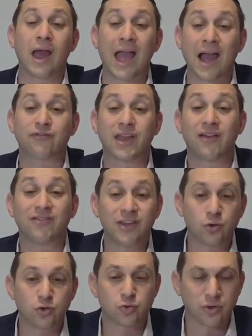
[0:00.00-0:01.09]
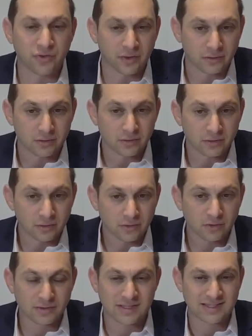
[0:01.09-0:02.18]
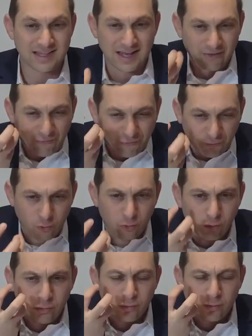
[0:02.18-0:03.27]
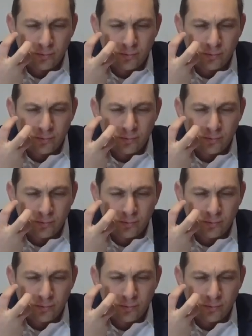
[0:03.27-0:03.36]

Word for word: have to have Yush with it because it's not a full